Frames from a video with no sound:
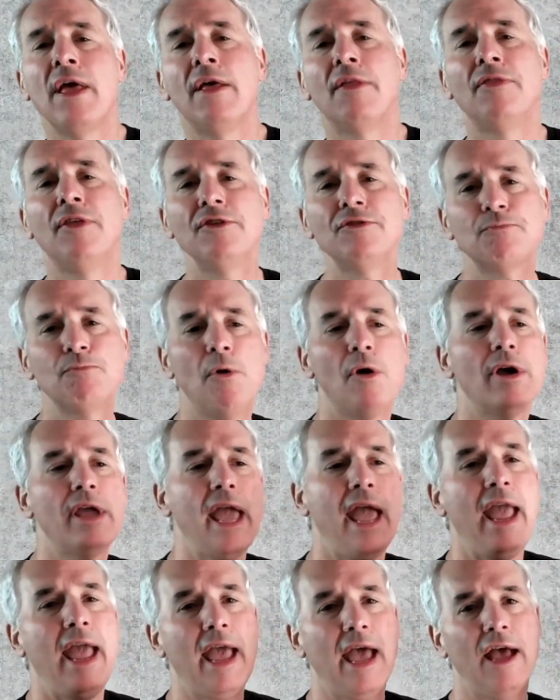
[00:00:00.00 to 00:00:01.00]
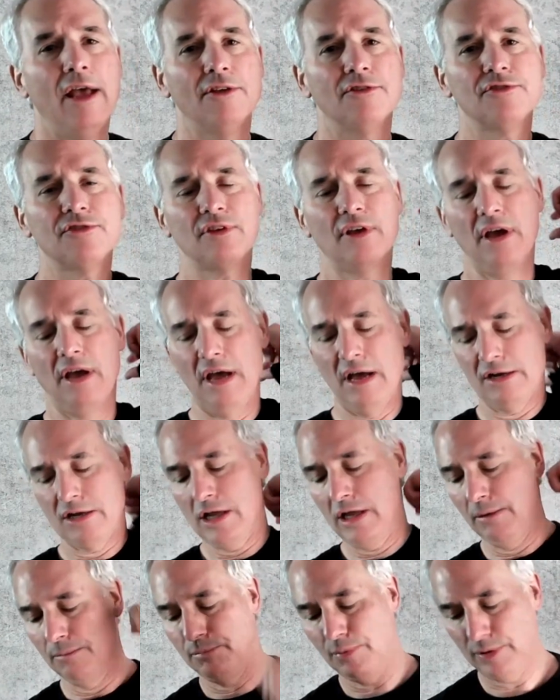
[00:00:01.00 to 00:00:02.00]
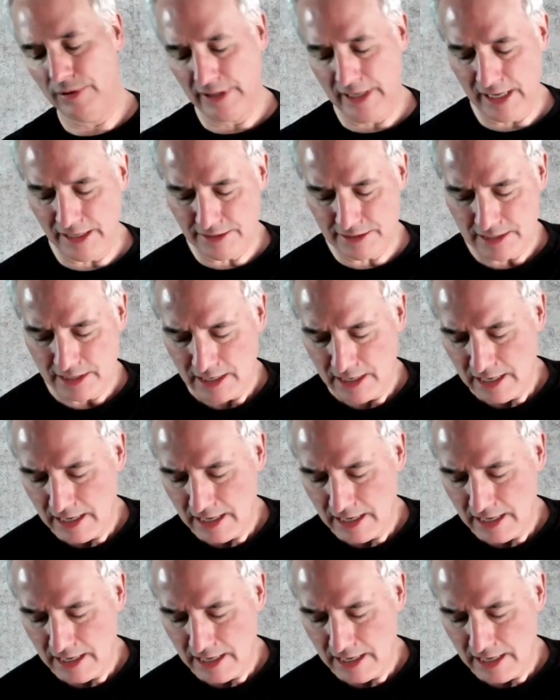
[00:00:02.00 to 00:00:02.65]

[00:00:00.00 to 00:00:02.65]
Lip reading: This book has a complete